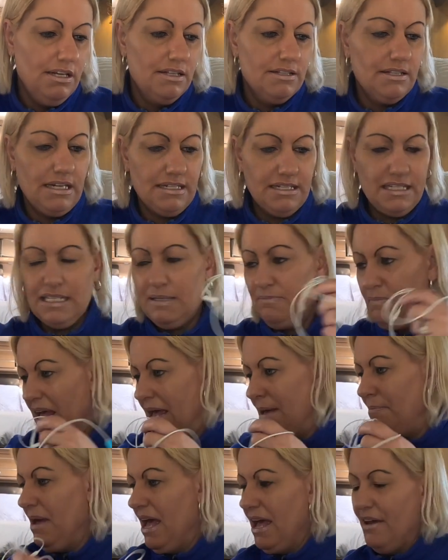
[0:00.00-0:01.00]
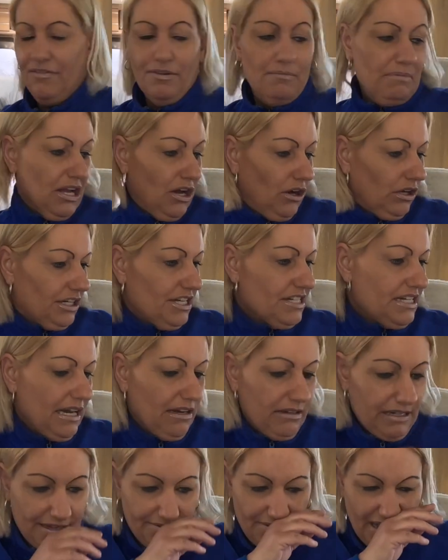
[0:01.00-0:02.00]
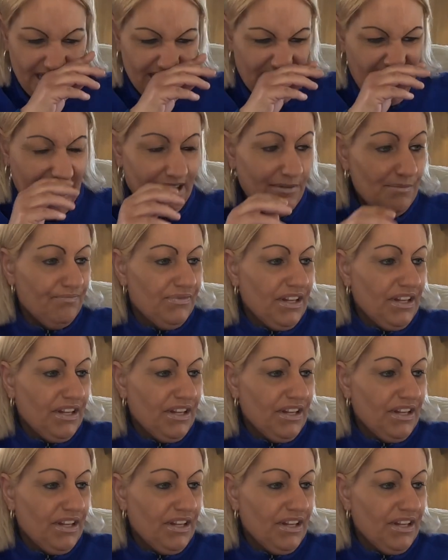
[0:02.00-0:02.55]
So that's a spare pair for me holiday. I'll leave that there.